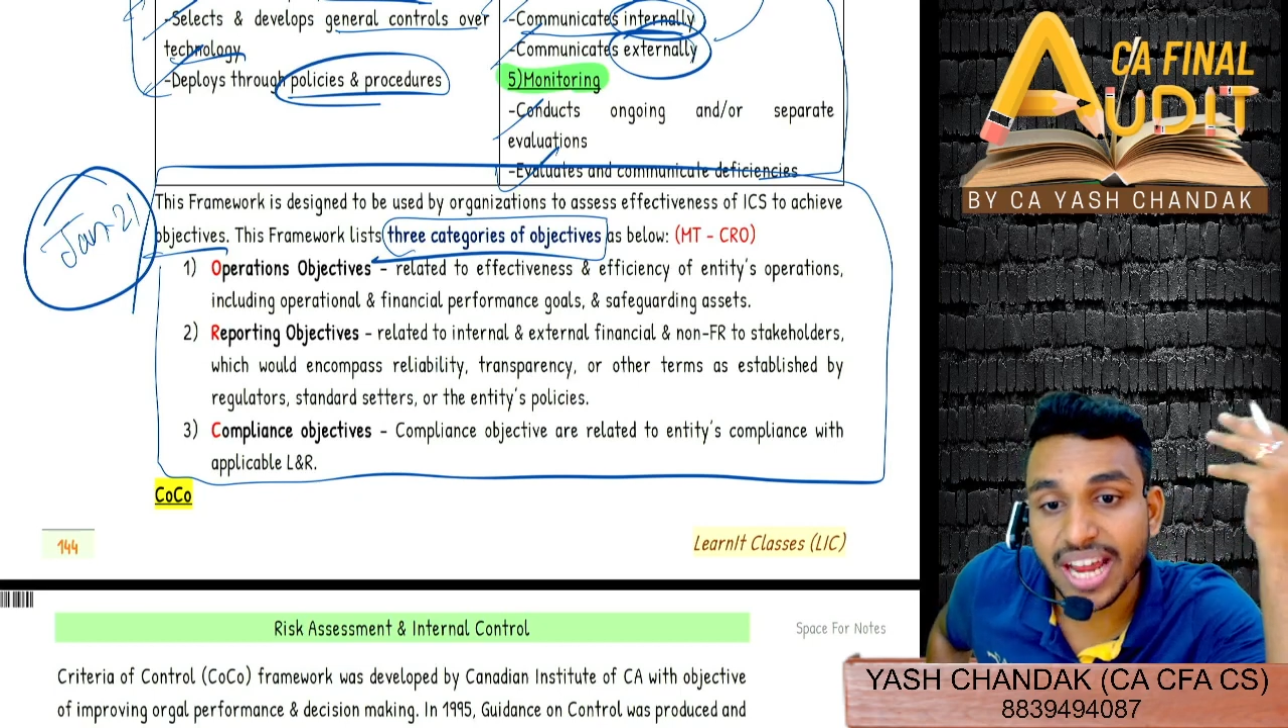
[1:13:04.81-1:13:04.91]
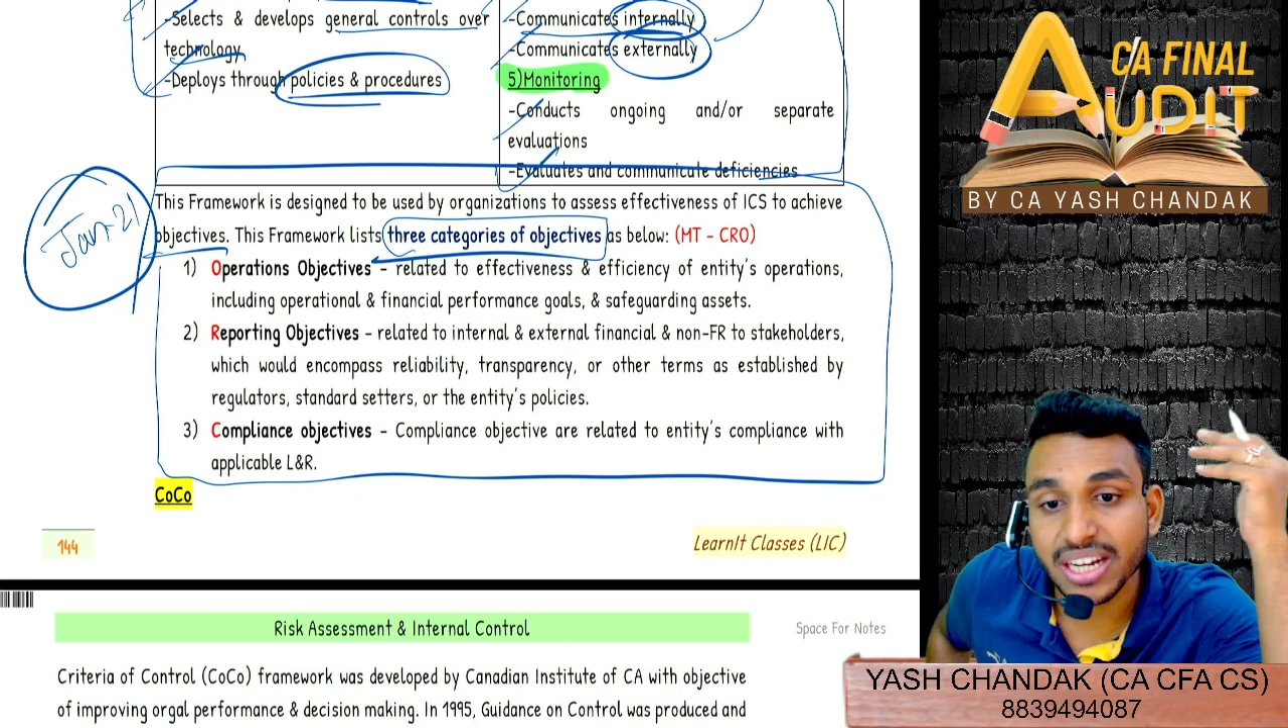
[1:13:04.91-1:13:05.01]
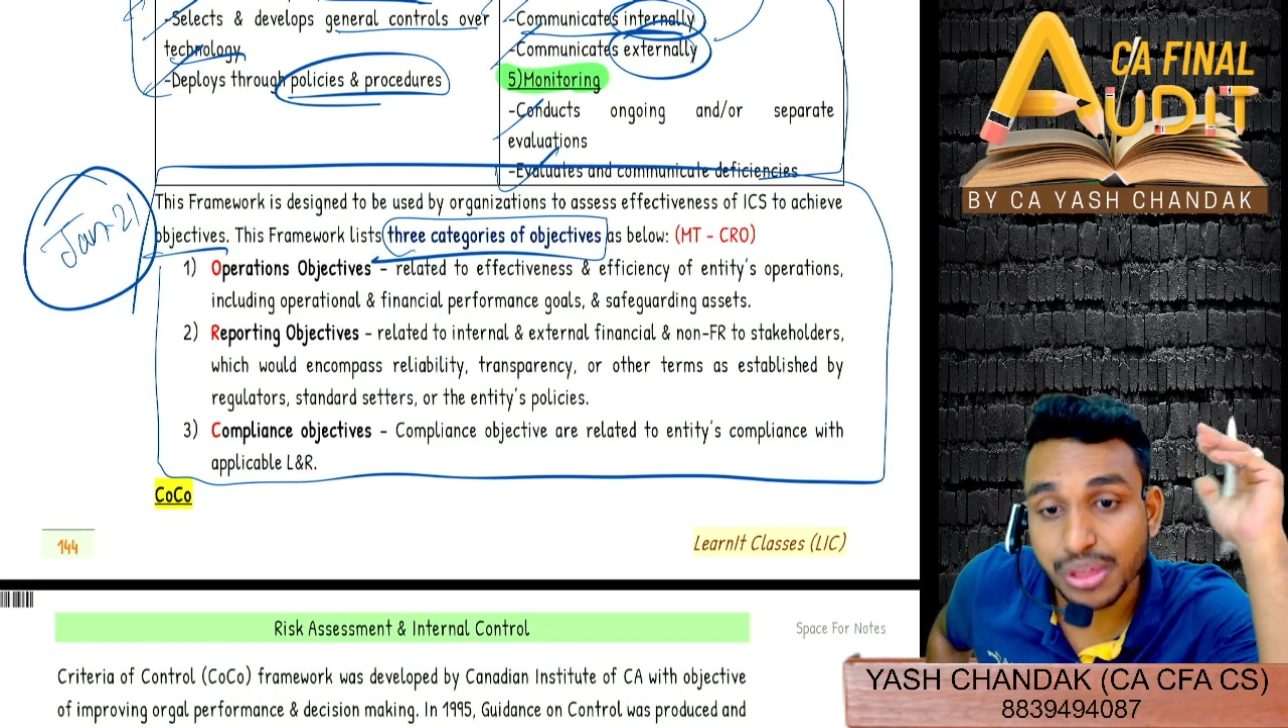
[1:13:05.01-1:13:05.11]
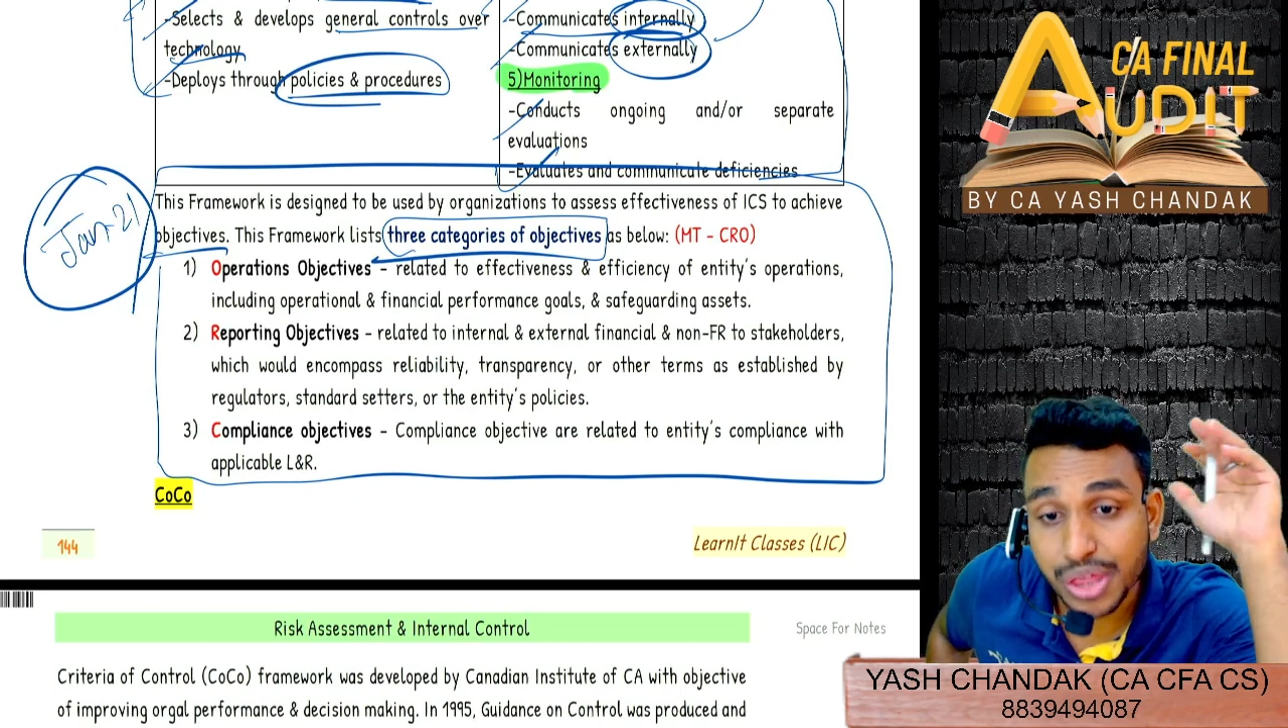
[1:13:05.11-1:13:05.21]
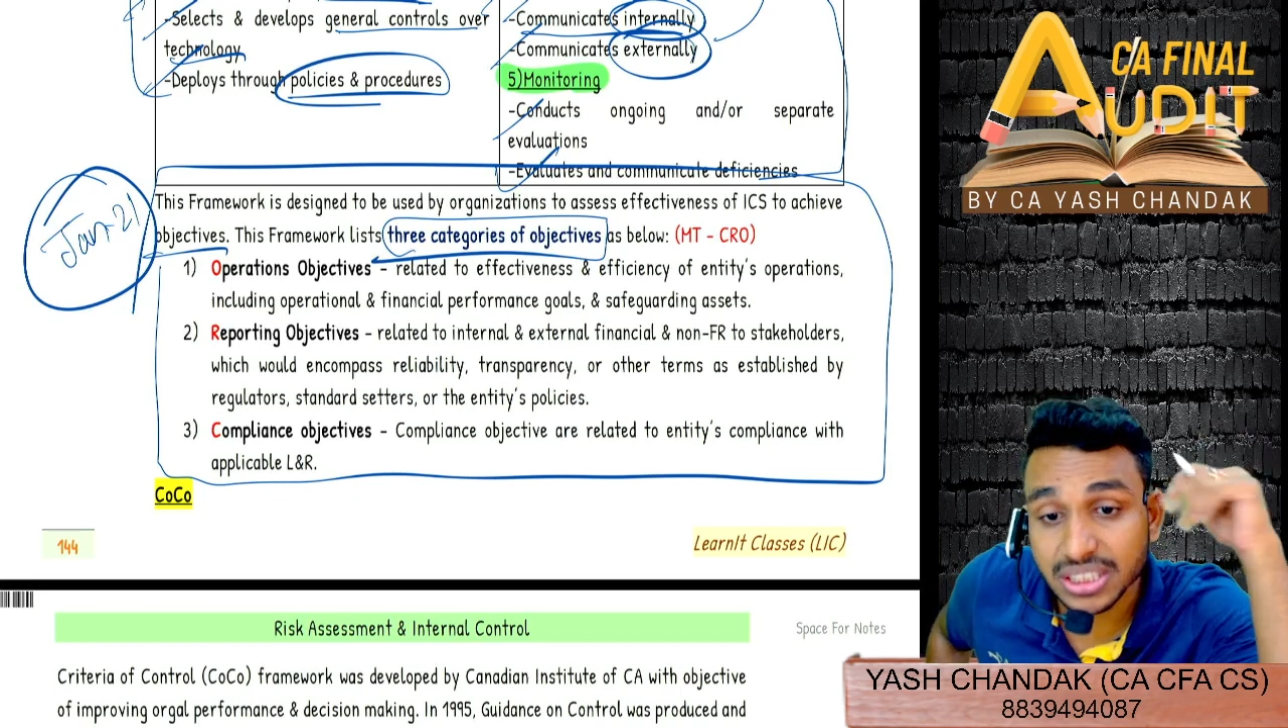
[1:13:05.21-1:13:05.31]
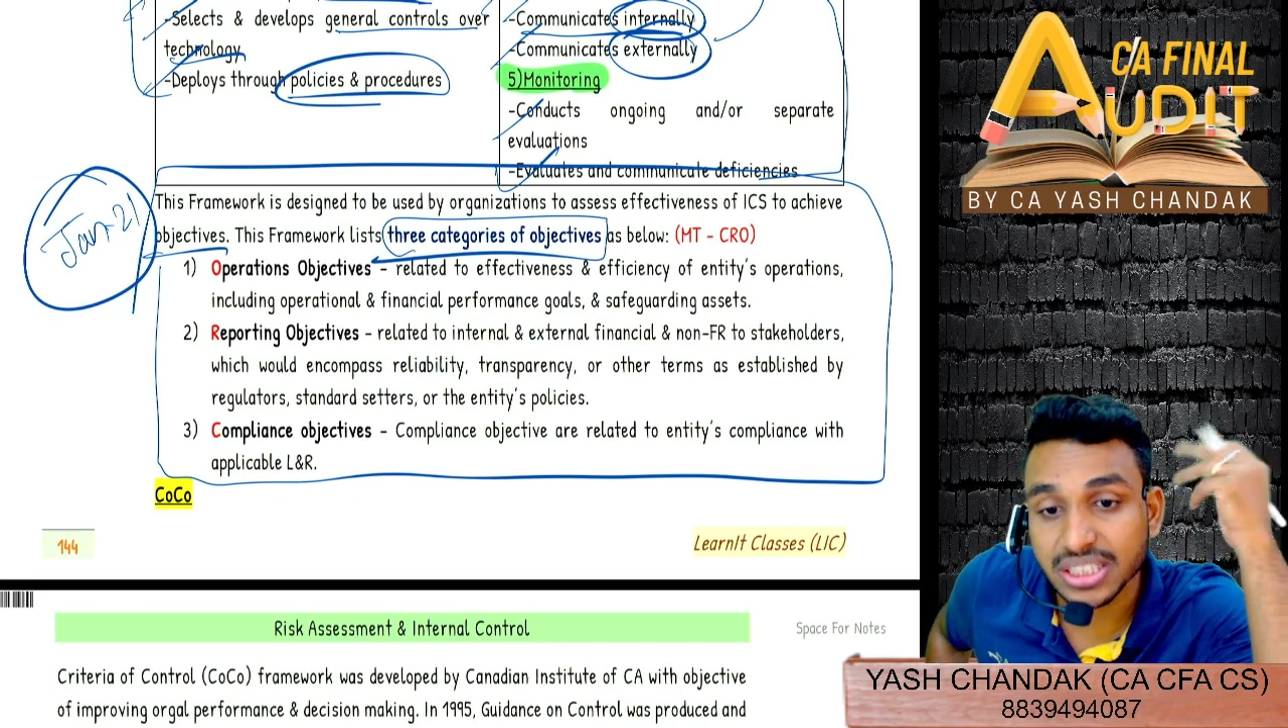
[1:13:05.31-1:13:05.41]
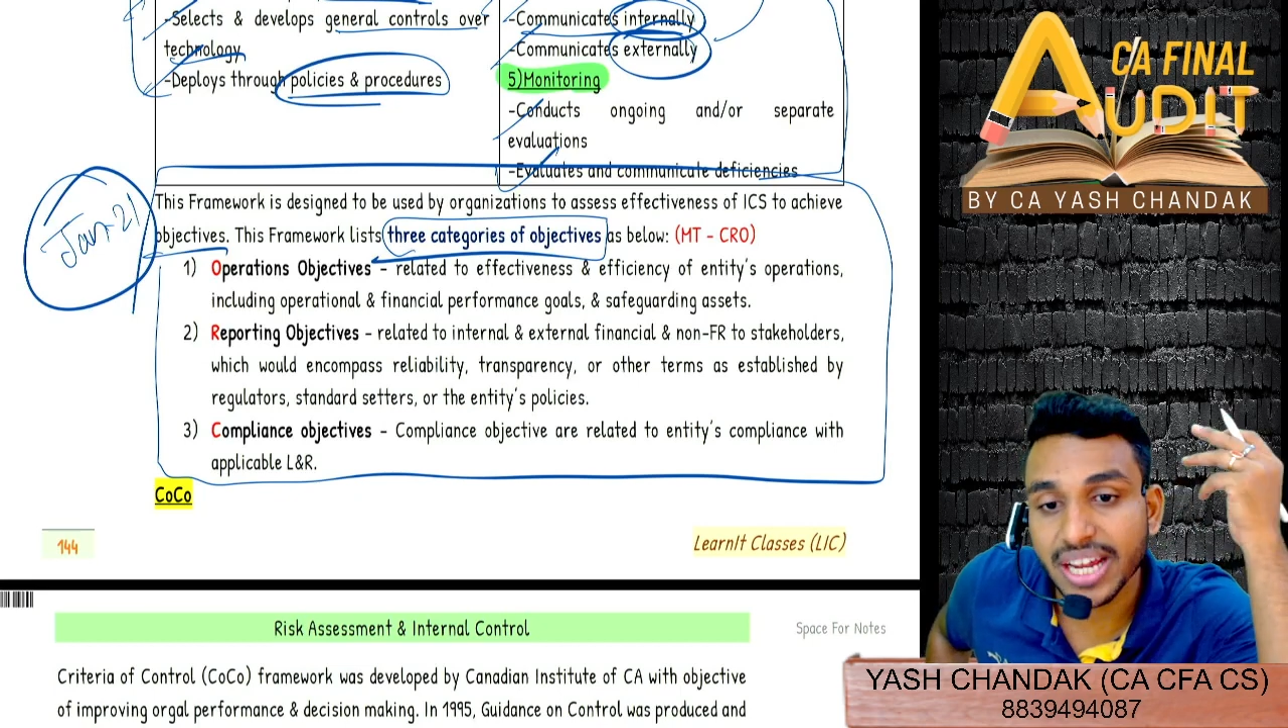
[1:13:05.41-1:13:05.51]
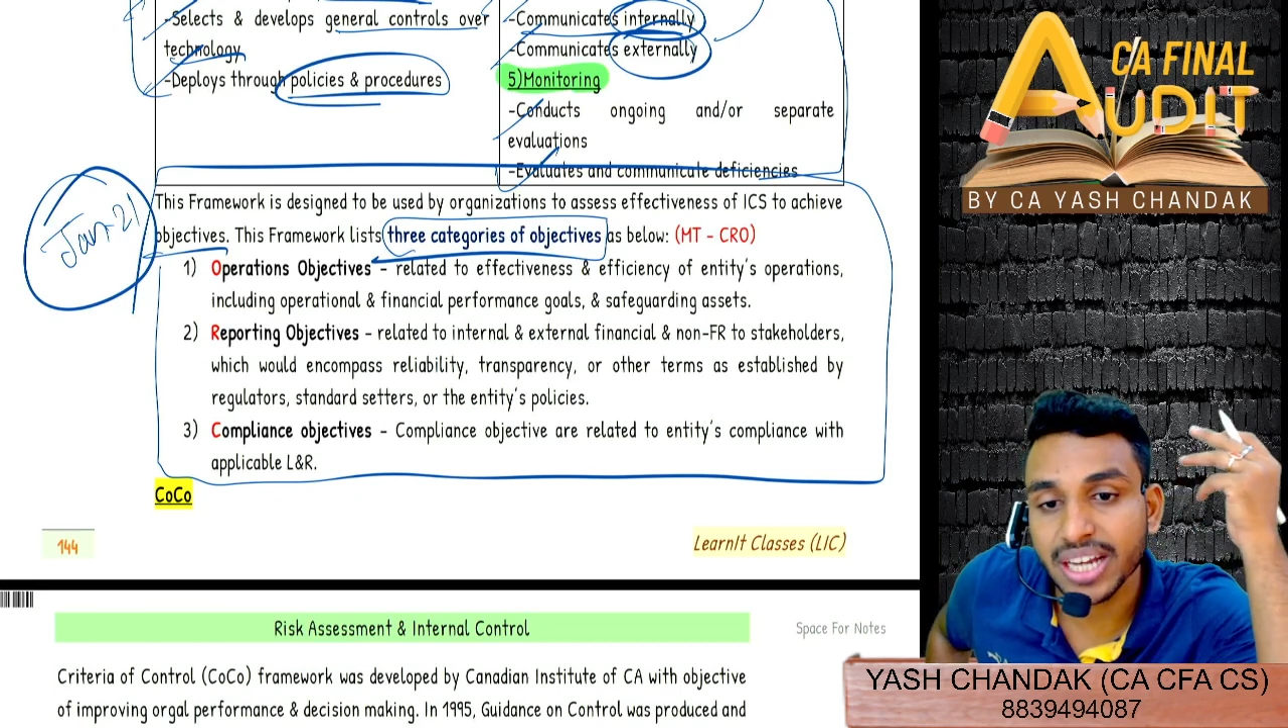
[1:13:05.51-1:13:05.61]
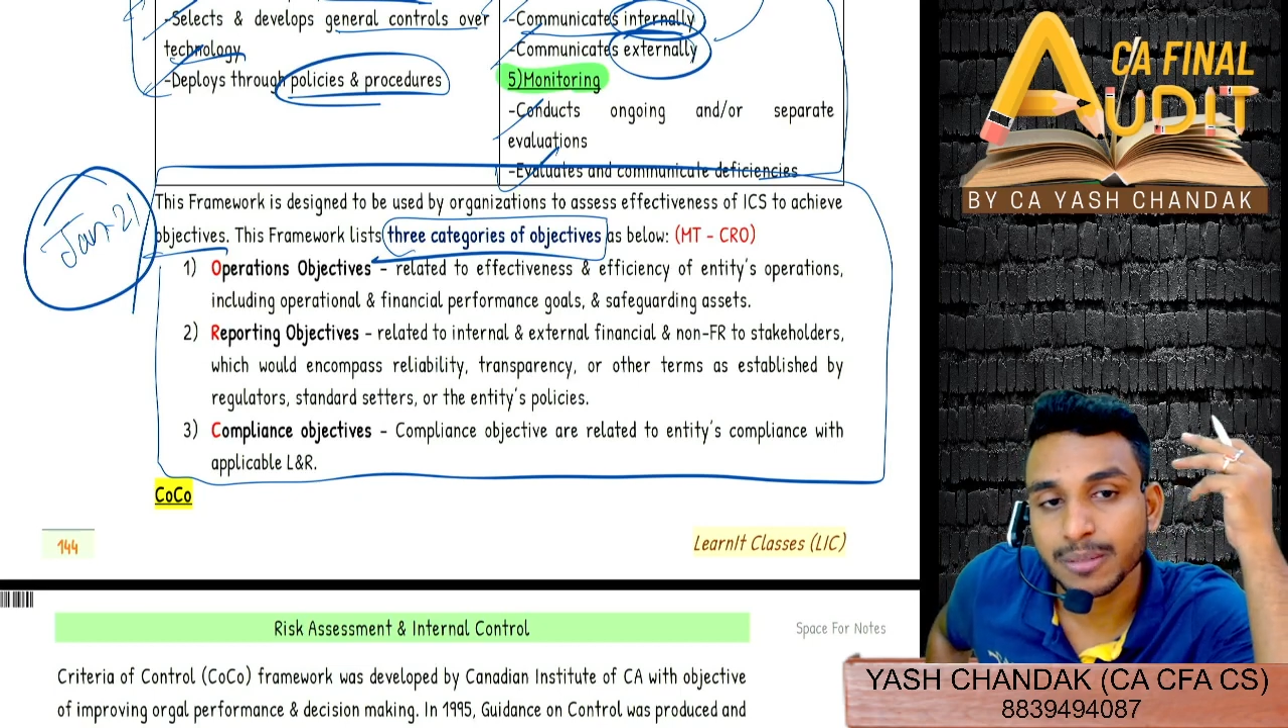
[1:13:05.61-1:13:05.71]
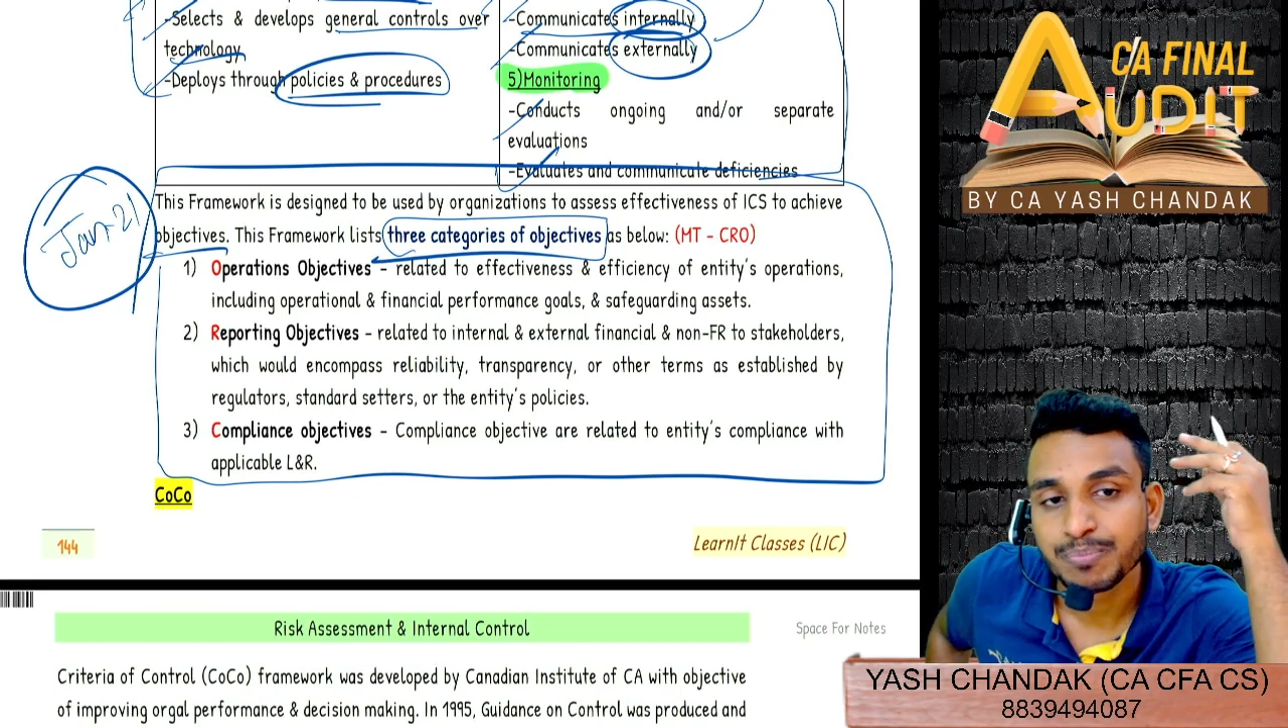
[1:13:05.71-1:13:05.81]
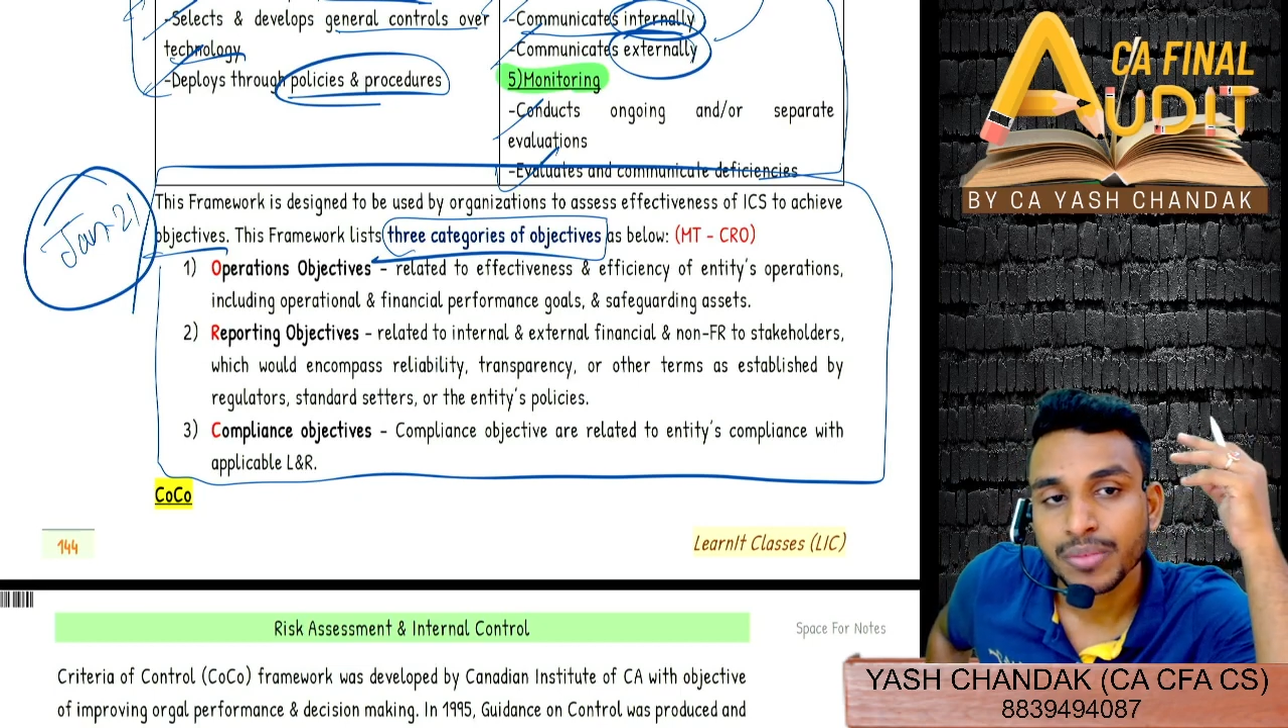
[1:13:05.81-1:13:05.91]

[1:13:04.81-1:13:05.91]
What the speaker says: that